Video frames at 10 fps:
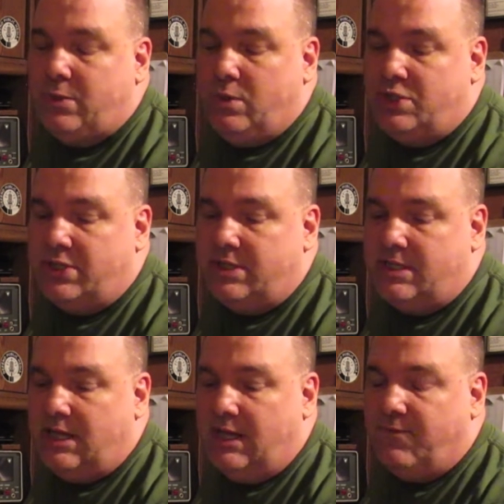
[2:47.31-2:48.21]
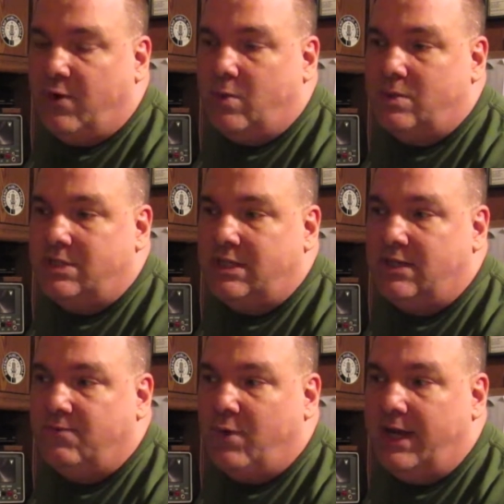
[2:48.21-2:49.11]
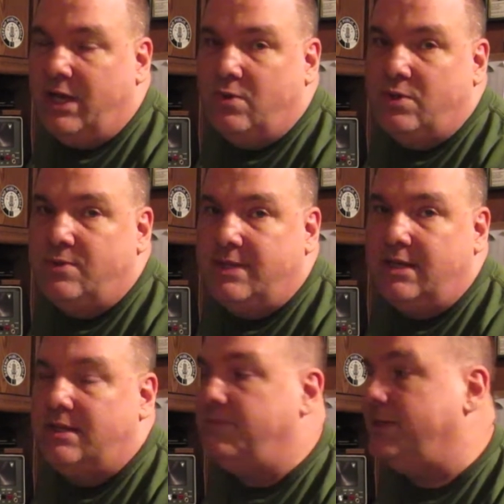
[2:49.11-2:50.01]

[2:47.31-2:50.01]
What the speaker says: which is the frequency of Radio New Zealand